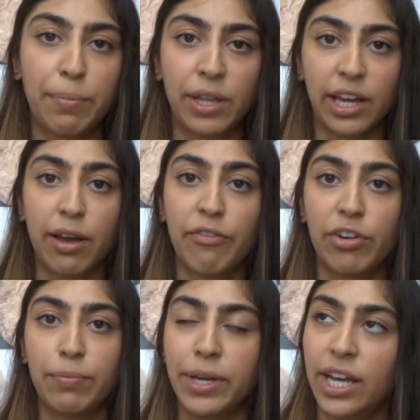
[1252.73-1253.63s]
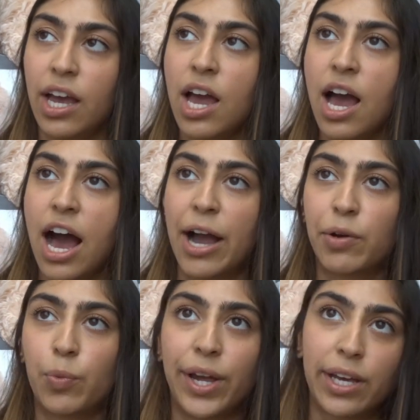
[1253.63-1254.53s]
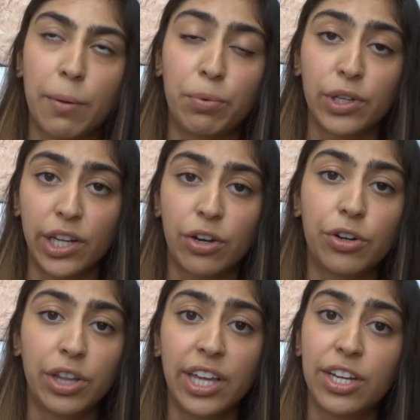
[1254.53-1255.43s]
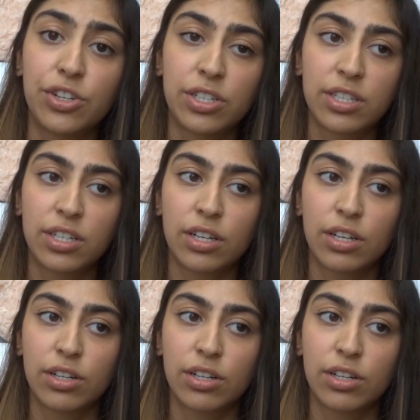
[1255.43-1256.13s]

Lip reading: But like for me, I would wake up really early and just